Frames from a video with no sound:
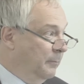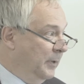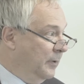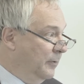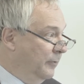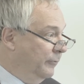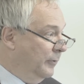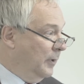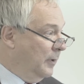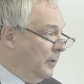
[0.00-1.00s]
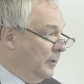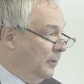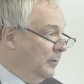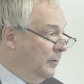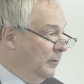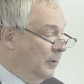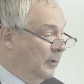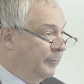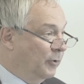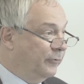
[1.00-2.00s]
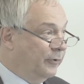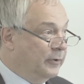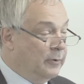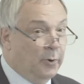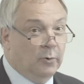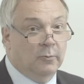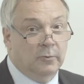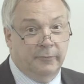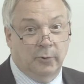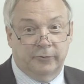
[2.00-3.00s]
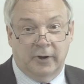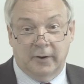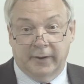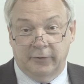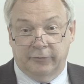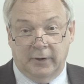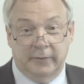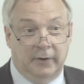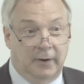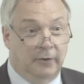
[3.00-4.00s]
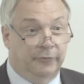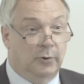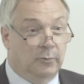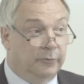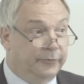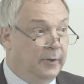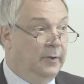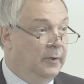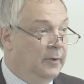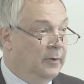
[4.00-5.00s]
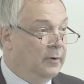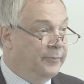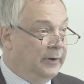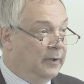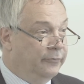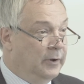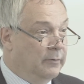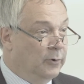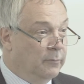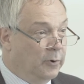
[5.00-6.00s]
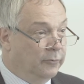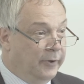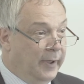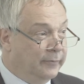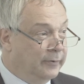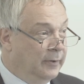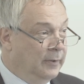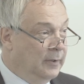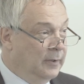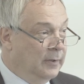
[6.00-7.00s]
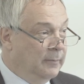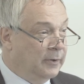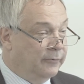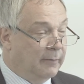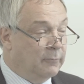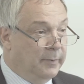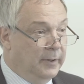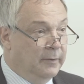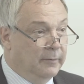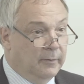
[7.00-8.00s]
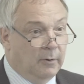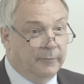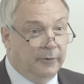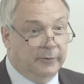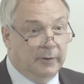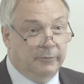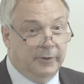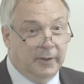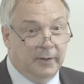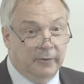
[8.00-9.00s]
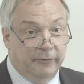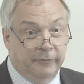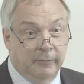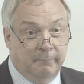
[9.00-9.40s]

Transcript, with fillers: Because uh, I'm not suggesting you put all of your targets in the last quarter of the last year of your project, because that would be obviously ridiculous.